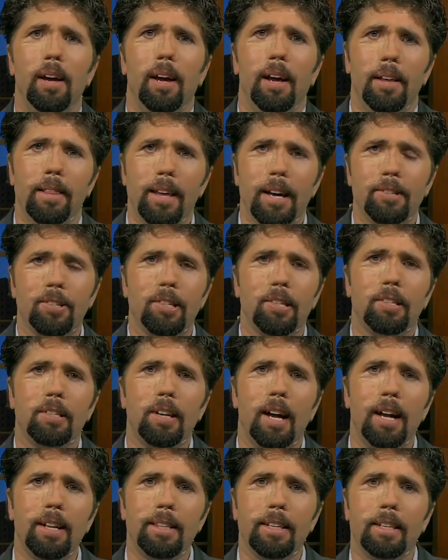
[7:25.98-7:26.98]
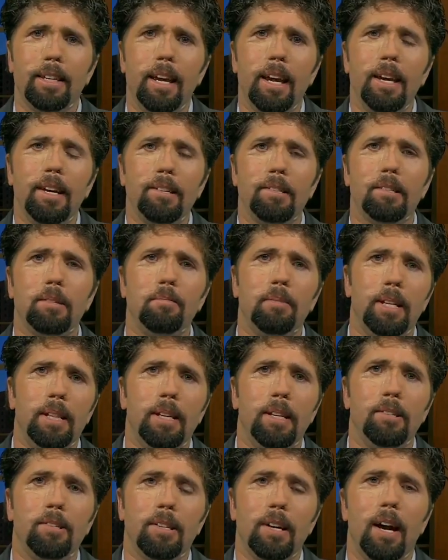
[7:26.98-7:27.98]
And that's just not the case. I mean,
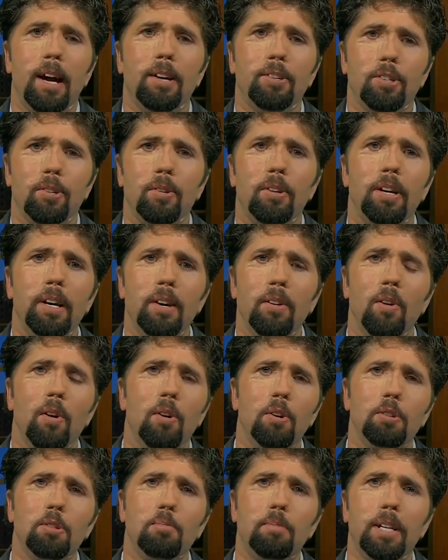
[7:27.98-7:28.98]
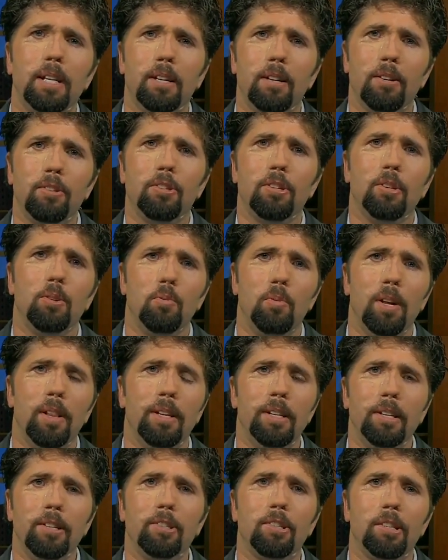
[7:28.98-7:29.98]
these guys are heroes because they're
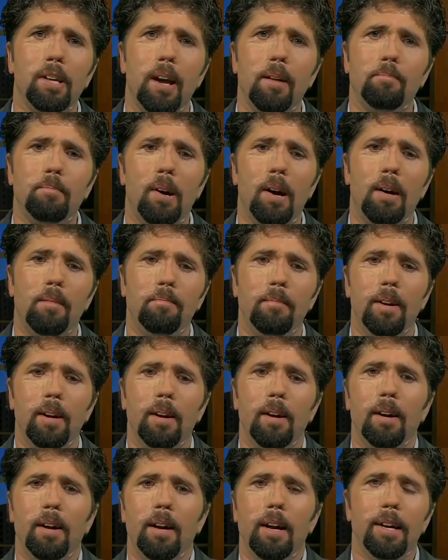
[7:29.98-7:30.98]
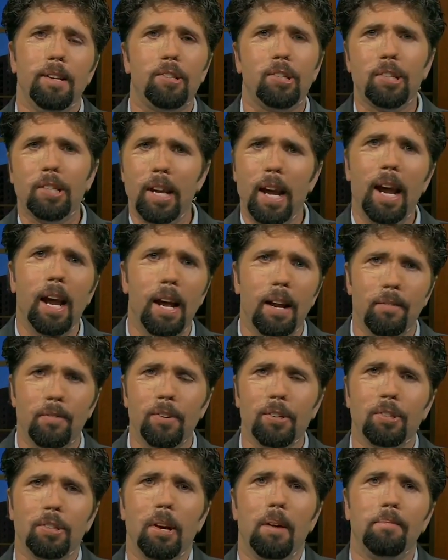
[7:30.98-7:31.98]
willing to step up and stand
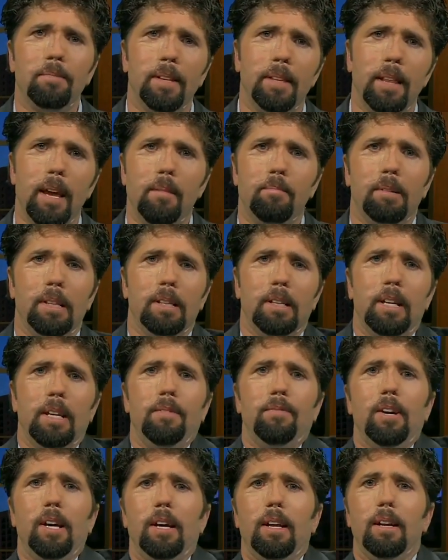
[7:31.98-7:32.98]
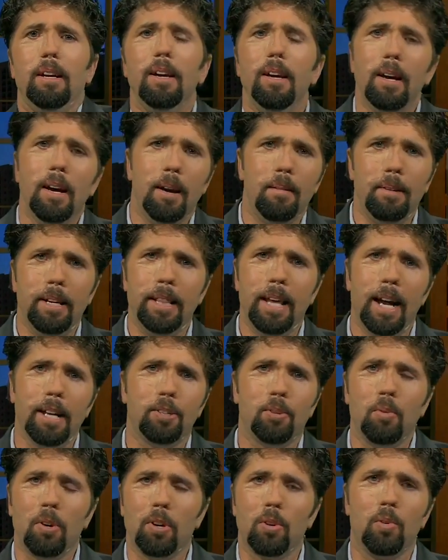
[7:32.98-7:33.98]
for something they believe in. I mean,
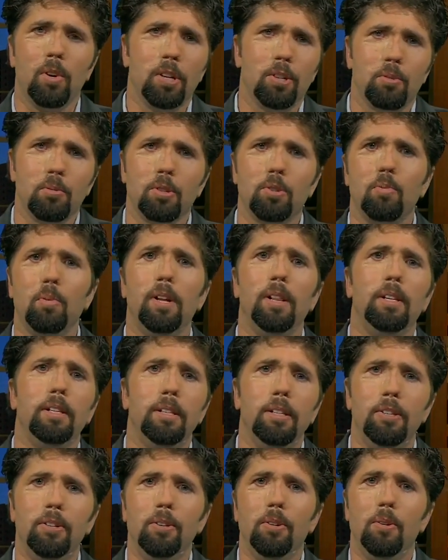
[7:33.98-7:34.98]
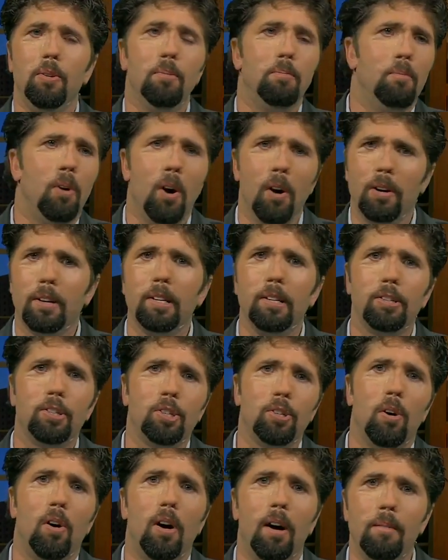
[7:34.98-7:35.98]
that's what Chris was willing to do, Marcus,
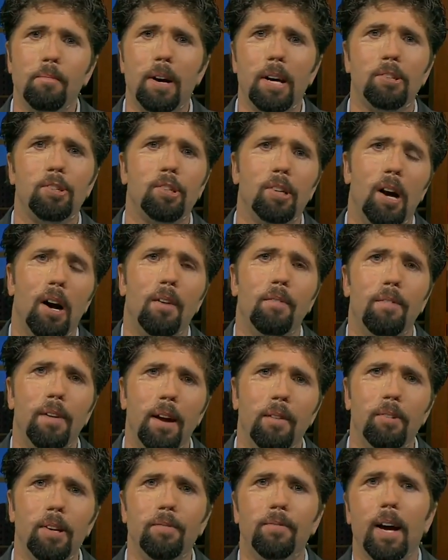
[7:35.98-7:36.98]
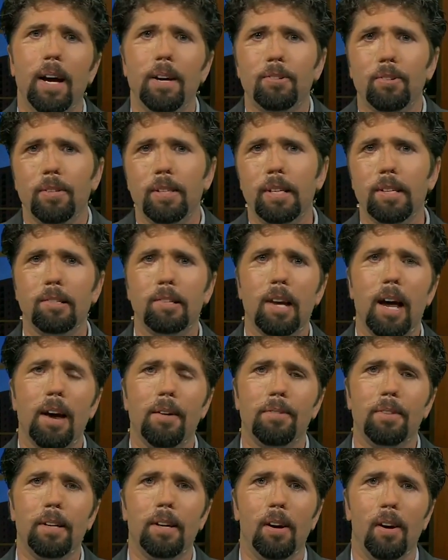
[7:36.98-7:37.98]
Sean, myself, every veteran that's
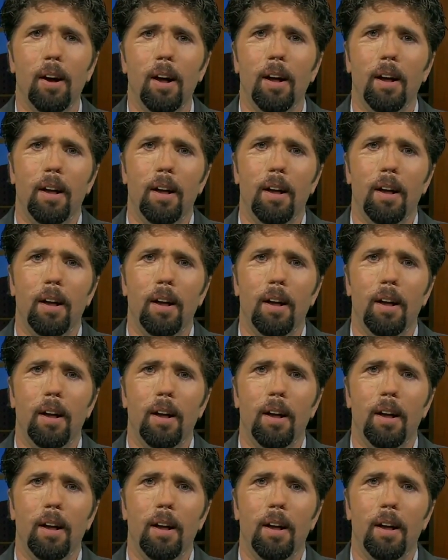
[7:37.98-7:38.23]
out there.